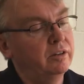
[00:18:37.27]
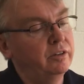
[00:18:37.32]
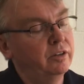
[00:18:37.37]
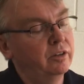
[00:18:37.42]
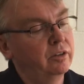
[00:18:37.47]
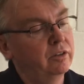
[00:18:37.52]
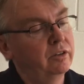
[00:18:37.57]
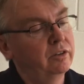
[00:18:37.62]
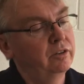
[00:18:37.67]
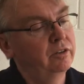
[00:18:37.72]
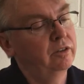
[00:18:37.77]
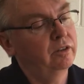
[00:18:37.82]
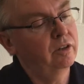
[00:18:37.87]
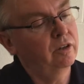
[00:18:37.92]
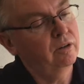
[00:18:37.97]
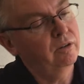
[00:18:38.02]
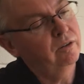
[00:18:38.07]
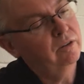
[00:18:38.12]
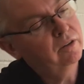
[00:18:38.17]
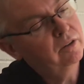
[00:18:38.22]
You're good to
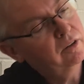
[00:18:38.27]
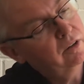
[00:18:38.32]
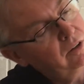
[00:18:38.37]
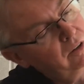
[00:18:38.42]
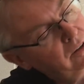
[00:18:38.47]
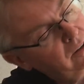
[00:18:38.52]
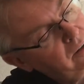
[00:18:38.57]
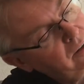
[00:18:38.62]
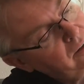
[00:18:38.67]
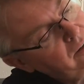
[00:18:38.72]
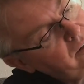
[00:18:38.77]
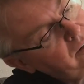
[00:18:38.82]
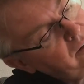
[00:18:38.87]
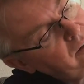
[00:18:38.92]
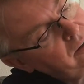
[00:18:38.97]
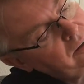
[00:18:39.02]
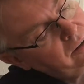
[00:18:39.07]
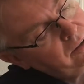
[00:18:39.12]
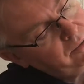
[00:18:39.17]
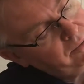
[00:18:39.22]
go.
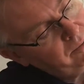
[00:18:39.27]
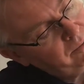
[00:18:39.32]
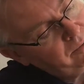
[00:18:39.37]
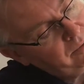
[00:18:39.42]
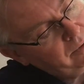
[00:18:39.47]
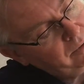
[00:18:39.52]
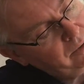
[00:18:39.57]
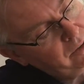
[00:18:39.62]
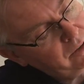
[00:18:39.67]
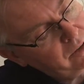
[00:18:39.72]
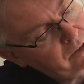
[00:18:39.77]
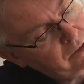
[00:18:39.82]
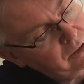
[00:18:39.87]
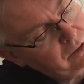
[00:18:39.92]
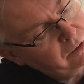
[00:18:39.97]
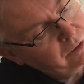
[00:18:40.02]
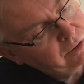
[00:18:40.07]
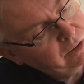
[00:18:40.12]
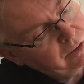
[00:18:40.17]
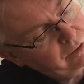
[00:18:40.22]
I'm just
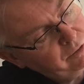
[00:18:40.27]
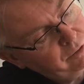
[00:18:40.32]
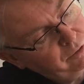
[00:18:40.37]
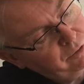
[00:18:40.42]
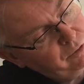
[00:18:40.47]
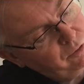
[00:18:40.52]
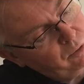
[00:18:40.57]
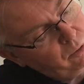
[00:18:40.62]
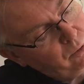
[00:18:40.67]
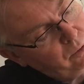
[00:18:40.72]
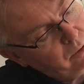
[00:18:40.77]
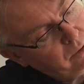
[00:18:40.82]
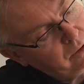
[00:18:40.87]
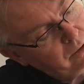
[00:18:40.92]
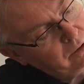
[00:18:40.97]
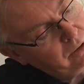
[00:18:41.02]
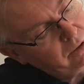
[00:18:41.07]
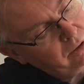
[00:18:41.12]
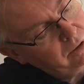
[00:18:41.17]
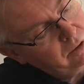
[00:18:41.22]
looking
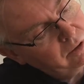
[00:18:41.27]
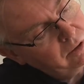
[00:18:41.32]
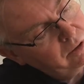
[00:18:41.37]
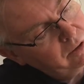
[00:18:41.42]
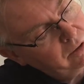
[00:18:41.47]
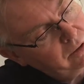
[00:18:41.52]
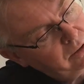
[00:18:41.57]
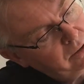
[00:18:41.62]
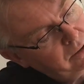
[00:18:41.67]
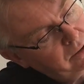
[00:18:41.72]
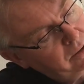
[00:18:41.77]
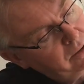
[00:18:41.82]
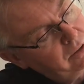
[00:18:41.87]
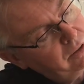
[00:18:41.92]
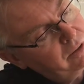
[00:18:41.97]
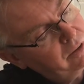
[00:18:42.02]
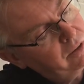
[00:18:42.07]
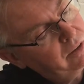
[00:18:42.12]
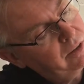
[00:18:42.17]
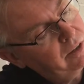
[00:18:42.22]
for
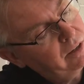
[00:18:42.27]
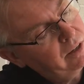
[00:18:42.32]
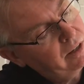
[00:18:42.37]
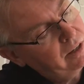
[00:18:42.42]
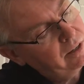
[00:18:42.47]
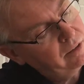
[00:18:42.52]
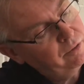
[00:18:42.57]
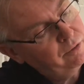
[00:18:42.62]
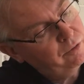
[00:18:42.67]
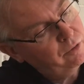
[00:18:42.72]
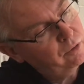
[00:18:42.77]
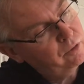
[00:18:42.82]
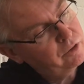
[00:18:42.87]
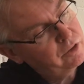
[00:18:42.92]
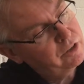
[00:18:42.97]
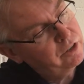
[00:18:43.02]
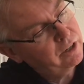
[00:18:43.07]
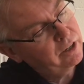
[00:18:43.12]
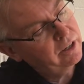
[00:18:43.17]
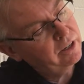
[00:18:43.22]
the headphone
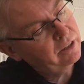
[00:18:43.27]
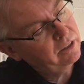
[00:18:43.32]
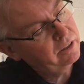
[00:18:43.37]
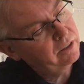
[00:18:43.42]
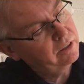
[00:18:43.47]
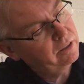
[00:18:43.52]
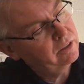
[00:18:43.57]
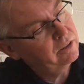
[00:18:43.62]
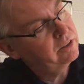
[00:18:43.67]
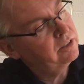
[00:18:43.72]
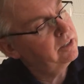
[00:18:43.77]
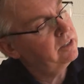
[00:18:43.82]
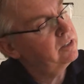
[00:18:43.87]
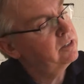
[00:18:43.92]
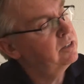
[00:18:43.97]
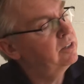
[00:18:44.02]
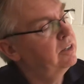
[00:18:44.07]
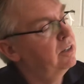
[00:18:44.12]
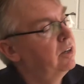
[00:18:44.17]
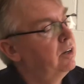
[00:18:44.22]
jack, because
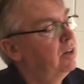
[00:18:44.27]
that's the